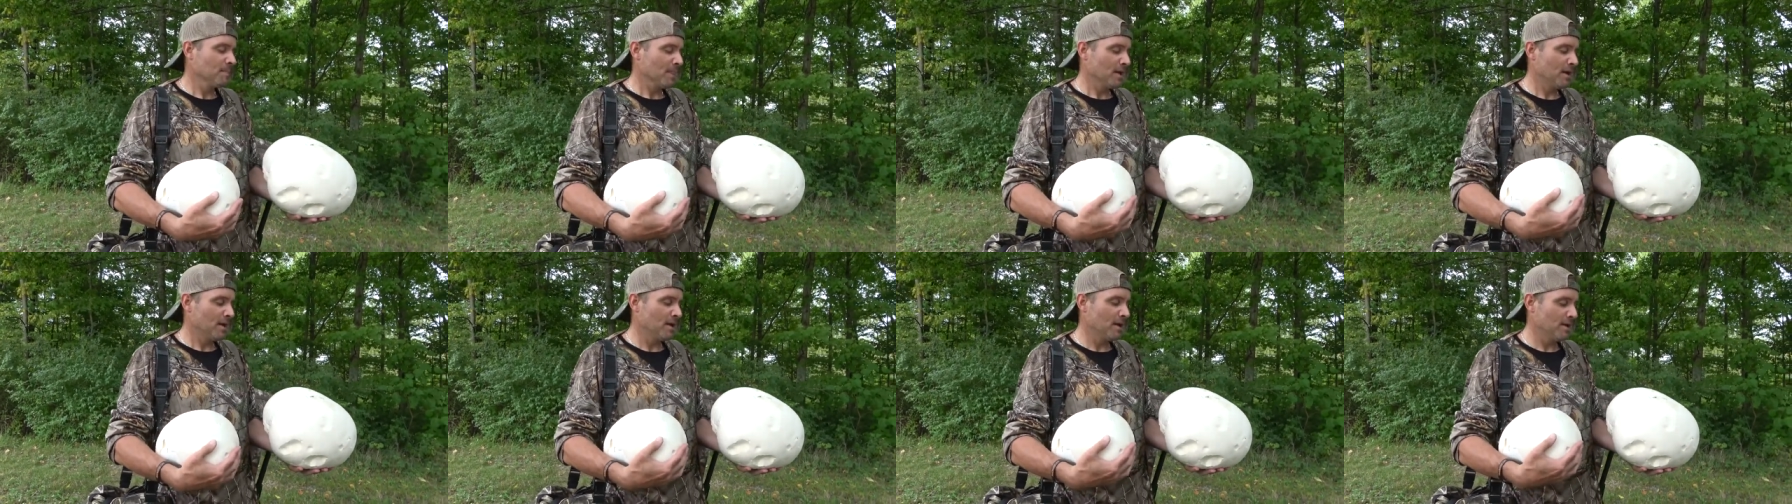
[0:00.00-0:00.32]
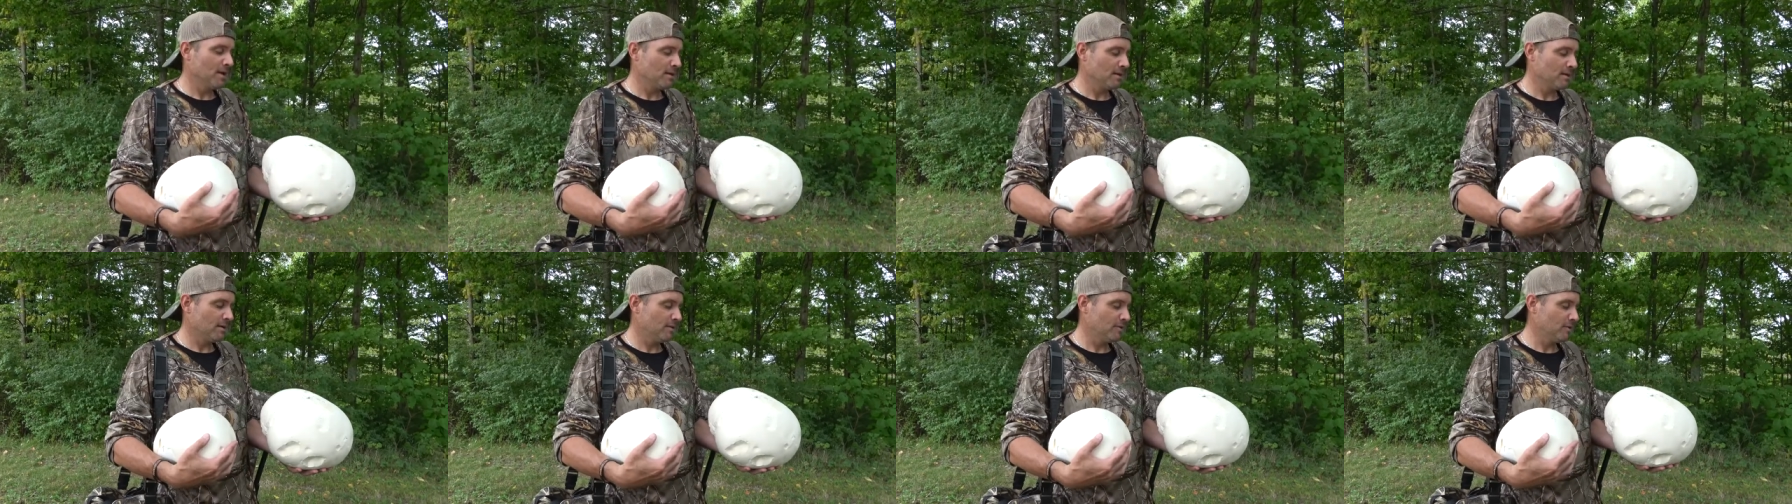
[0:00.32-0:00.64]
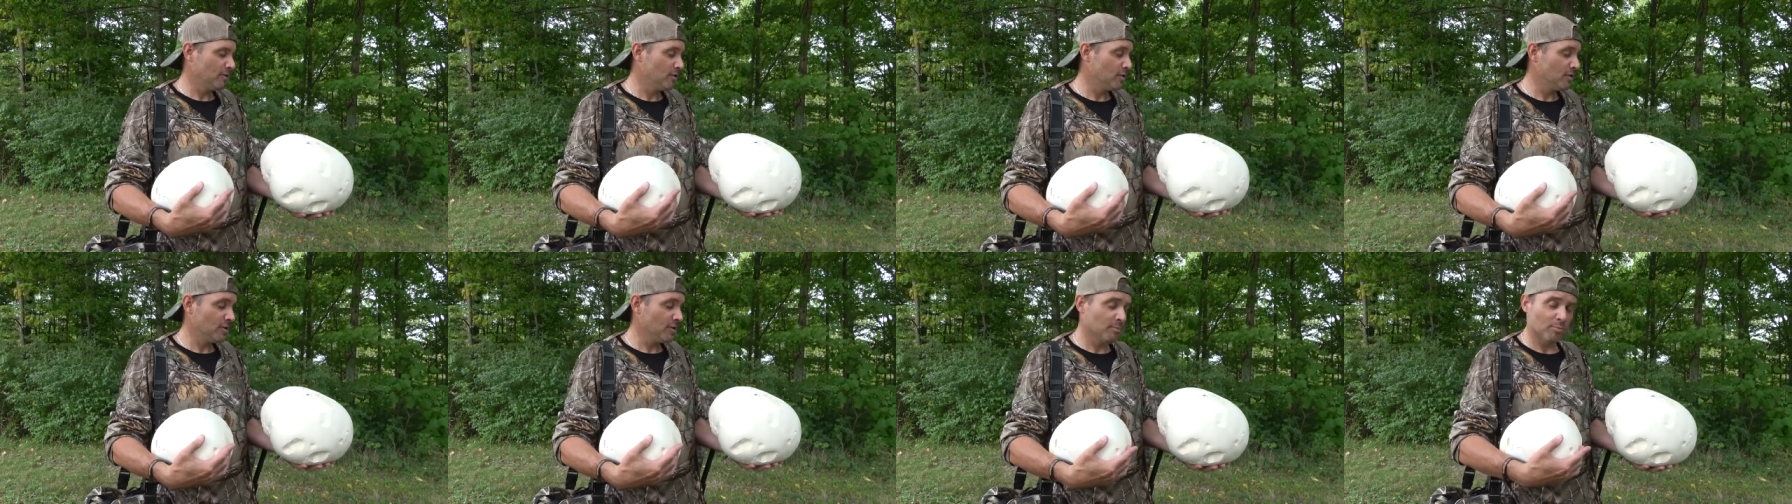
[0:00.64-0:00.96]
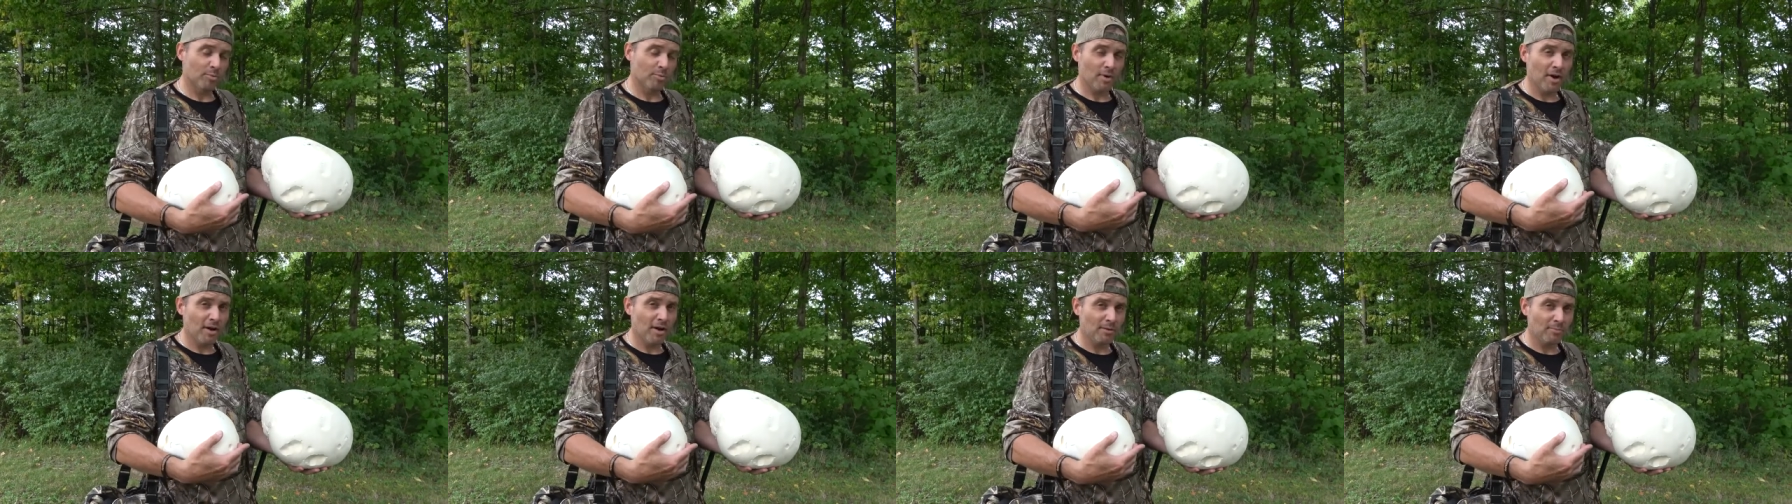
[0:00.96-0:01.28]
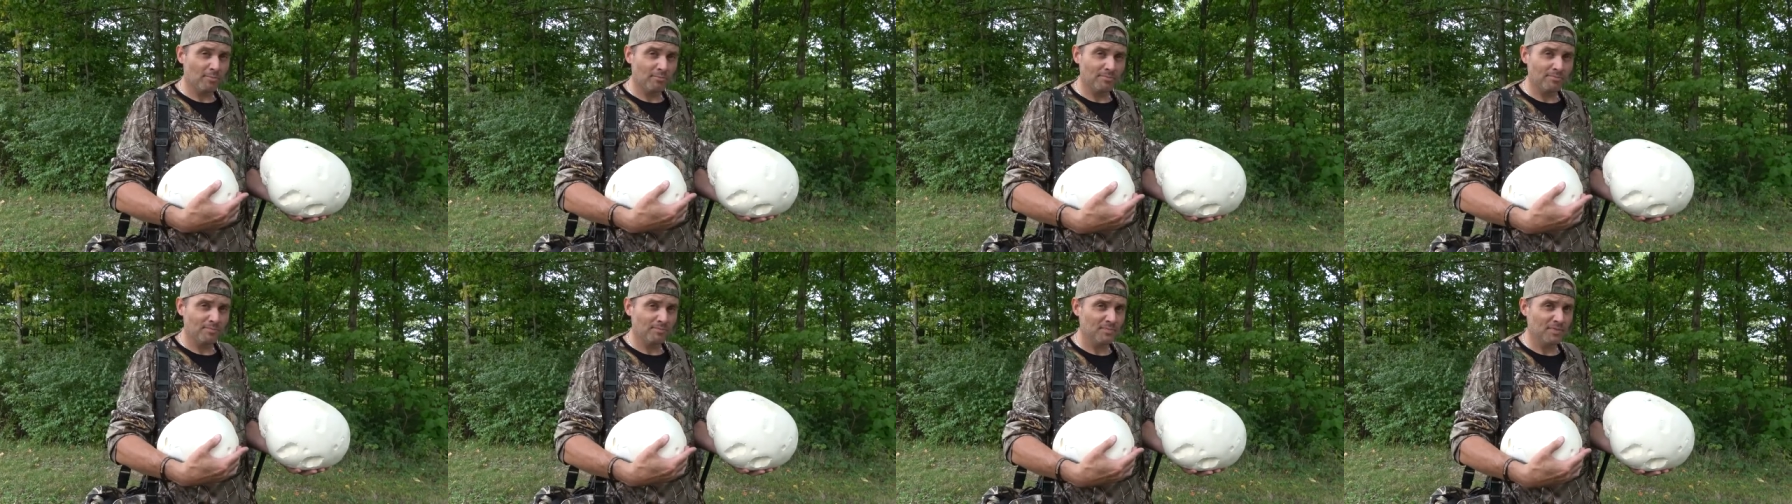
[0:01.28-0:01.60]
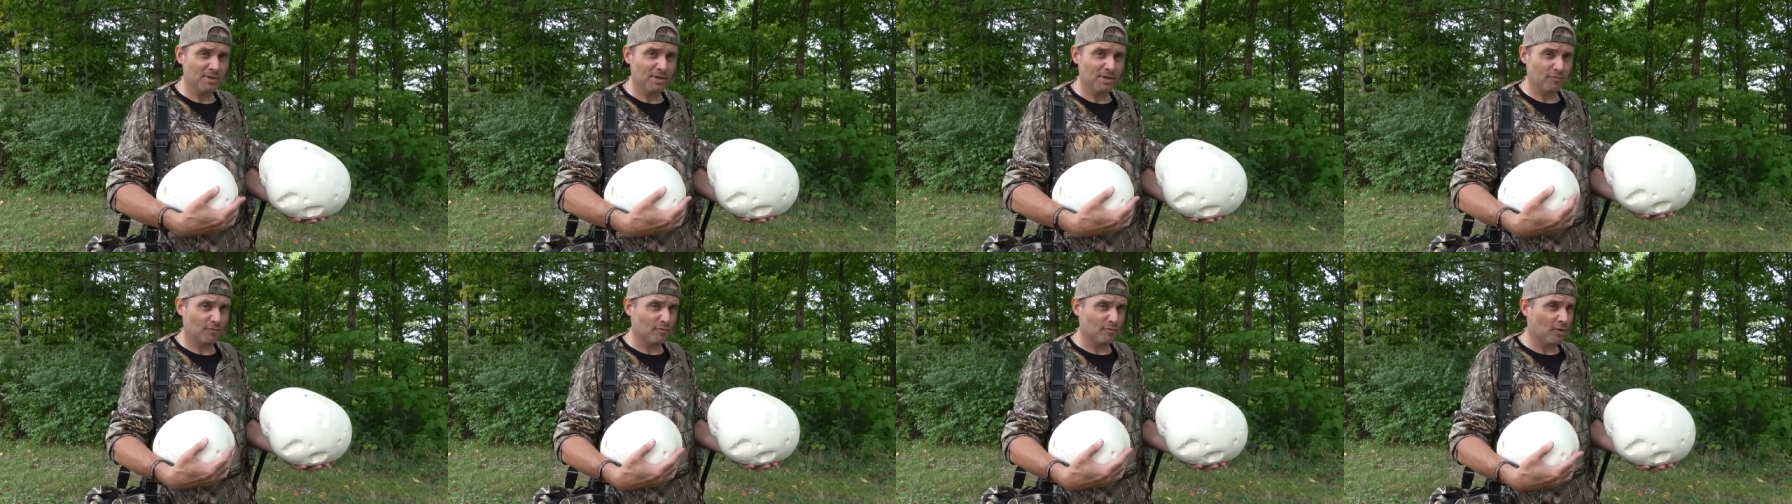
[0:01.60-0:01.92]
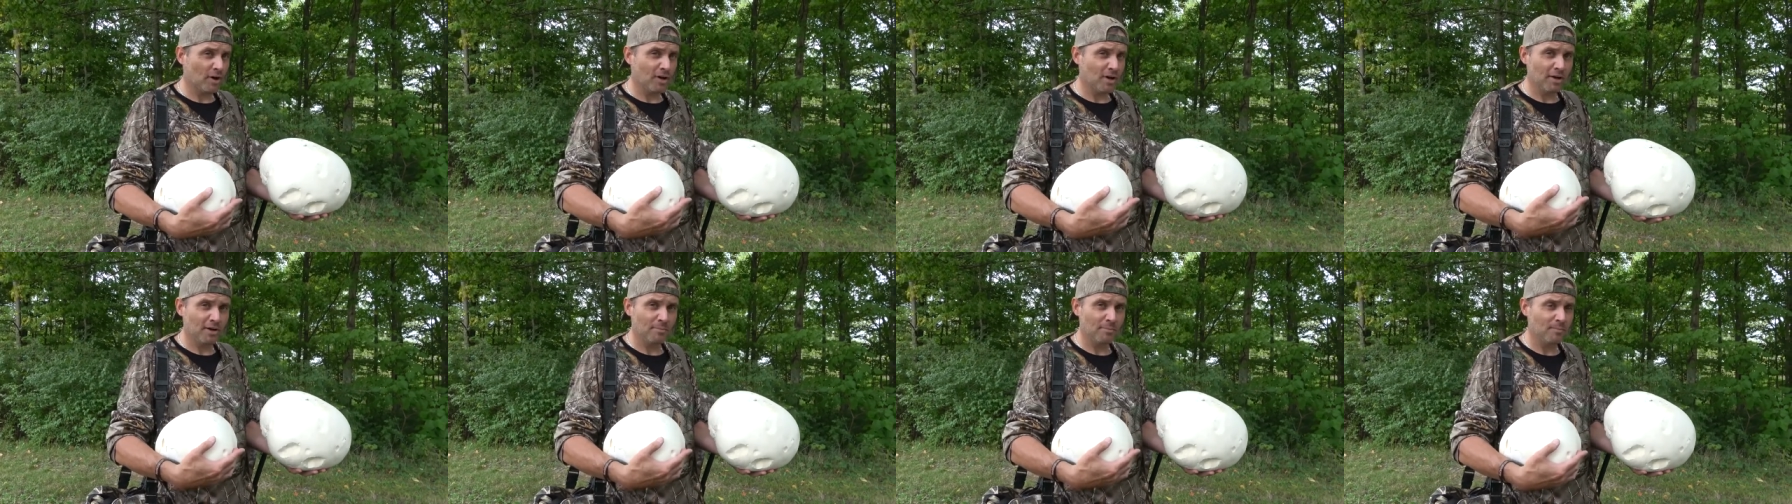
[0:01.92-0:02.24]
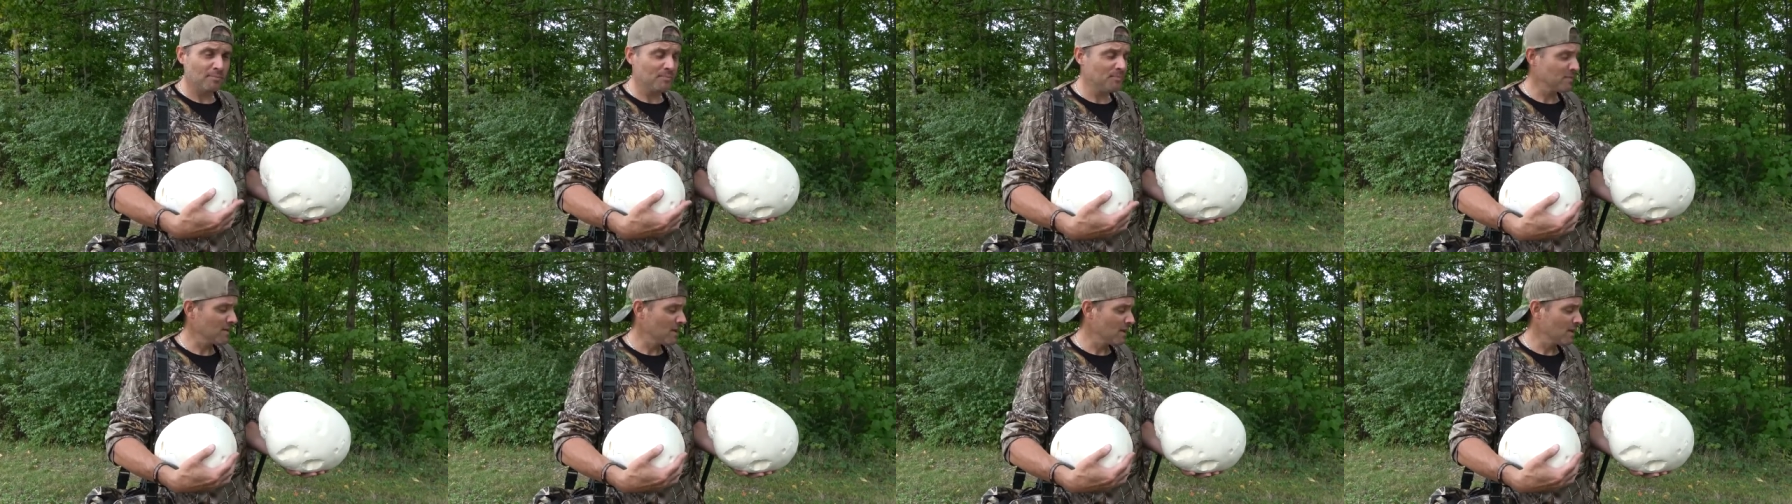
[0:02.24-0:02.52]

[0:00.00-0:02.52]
And you can bread them can fry them.